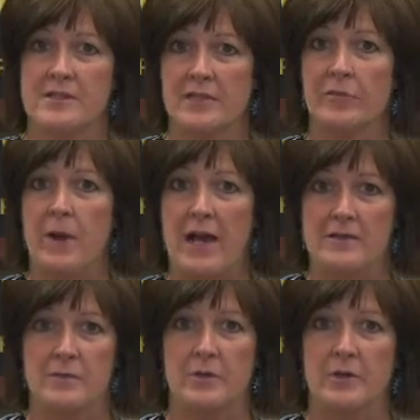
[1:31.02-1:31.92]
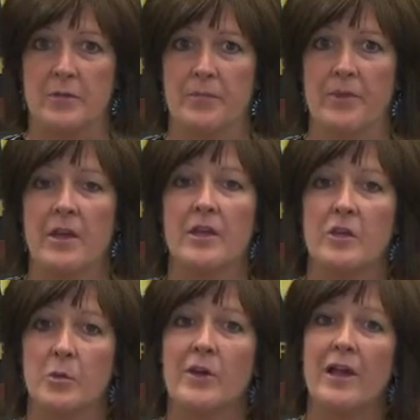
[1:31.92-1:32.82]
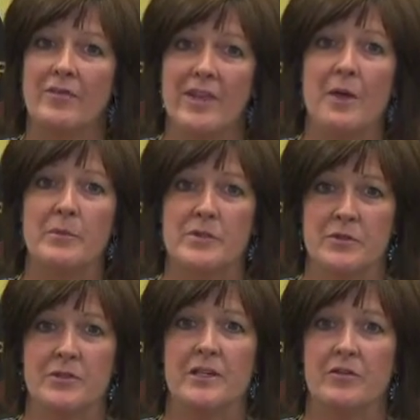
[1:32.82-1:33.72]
this if possible. You will have the opportunity